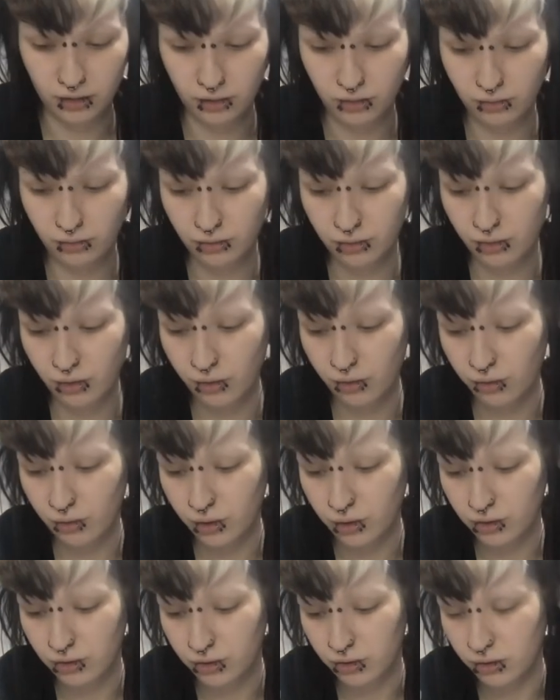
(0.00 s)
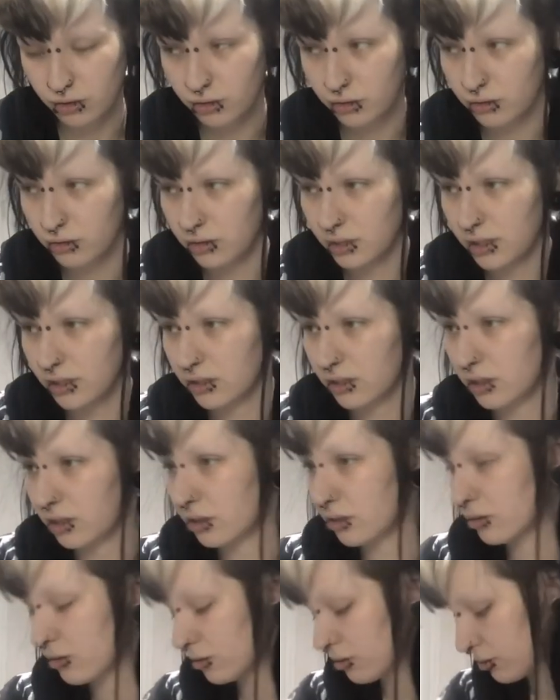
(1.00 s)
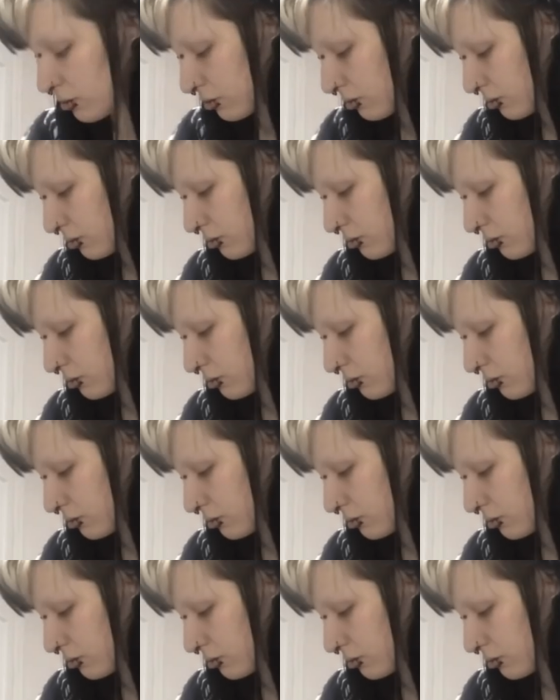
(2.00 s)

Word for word: Oh no, I should have got scissors.